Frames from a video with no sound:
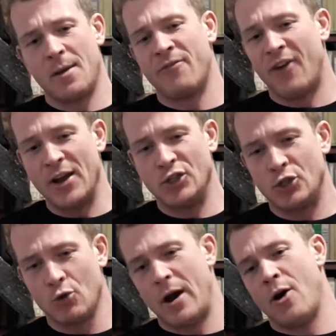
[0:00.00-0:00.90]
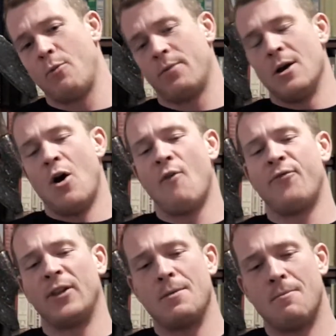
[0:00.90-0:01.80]
If I do,
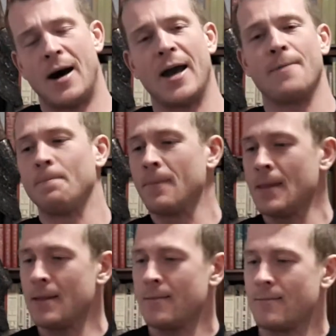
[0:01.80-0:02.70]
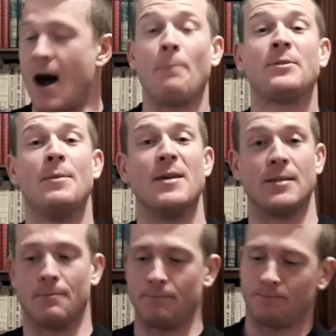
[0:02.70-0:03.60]
hopefully my
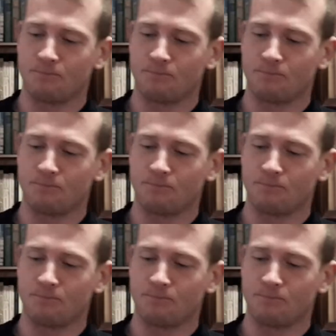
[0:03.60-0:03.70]
optimism,